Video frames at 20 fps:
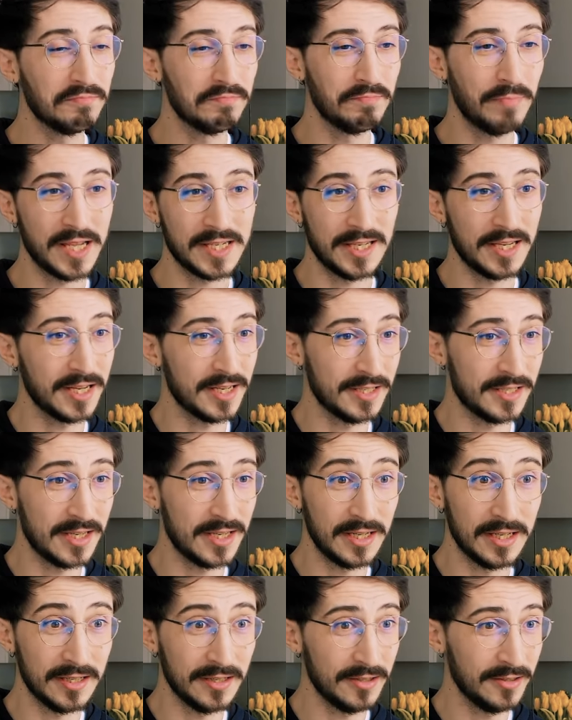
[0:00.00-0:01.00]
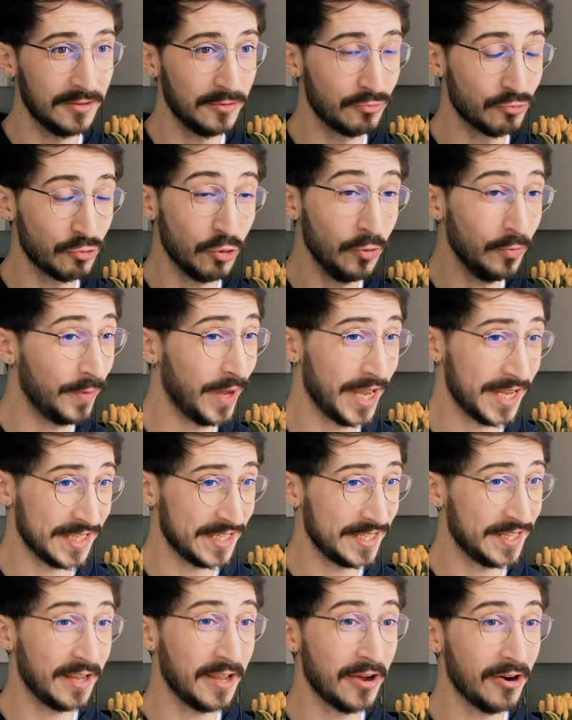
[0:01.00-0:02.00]
basically consider
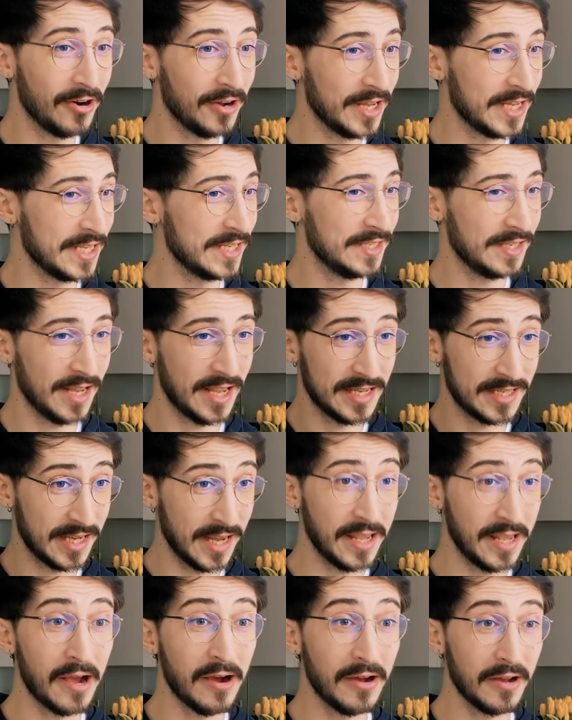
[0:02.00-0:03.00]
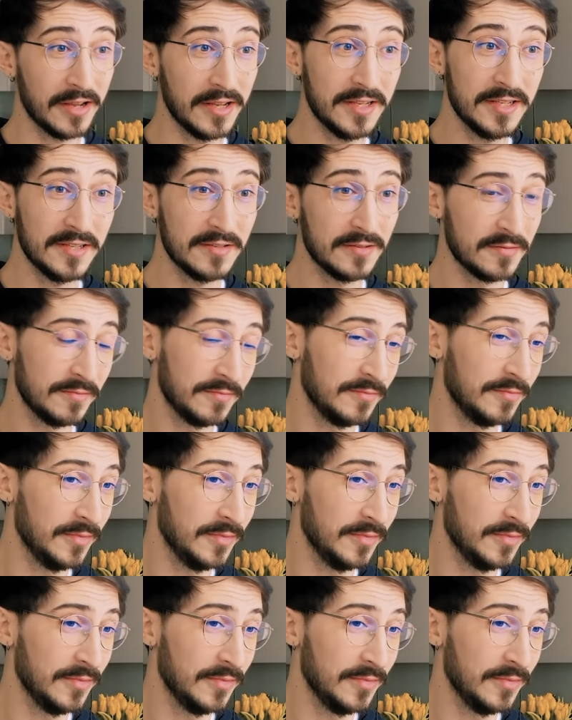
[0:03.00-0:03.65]
rule-based A Is as A Is,